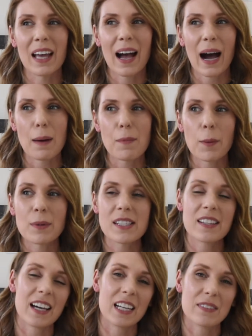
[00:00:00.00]
I'm almost at
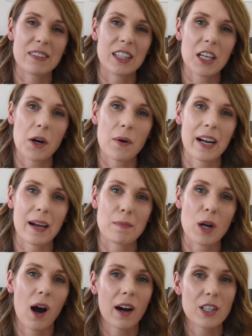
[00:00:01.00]
the end of it though, and I'm
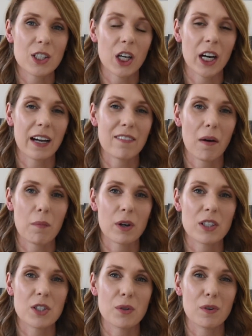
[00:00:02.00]
not sure if I'm
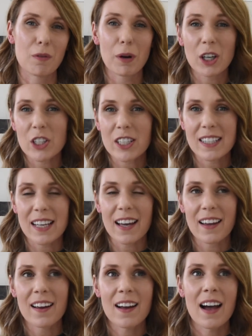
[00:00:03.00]
going to repurchase
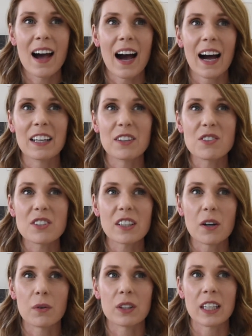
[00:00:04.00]
it. I usually
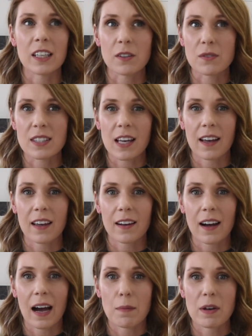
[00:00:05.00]
only use it
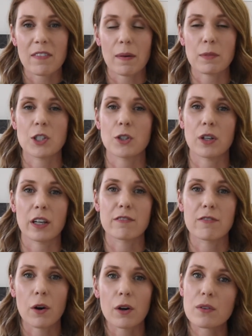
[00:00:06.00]
if I'm shooting
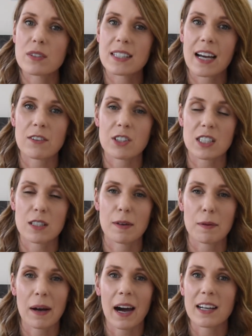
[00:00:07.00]
photos now, just to
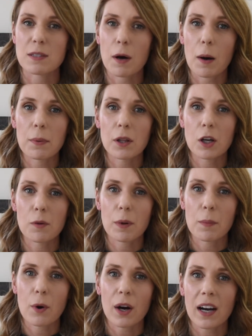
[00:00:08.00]
make my eyes pop a little bit
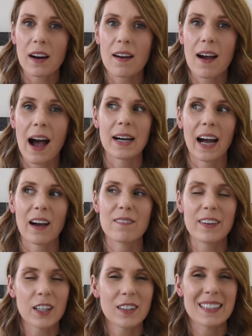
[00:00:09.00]
more. But I
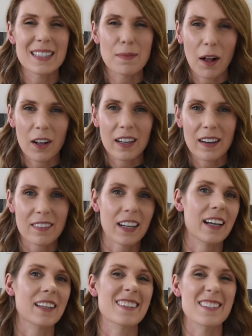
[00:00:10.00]
figure it's small enough that I
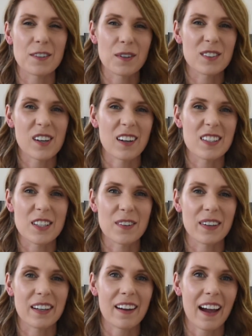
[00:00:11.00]
can still hold on to
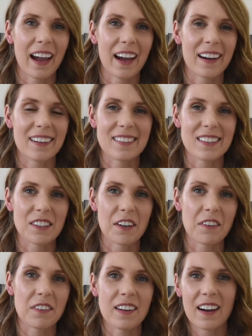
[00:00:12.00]
it and, you
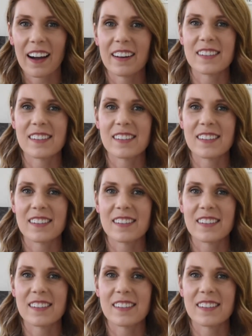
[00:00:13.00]
know, kind of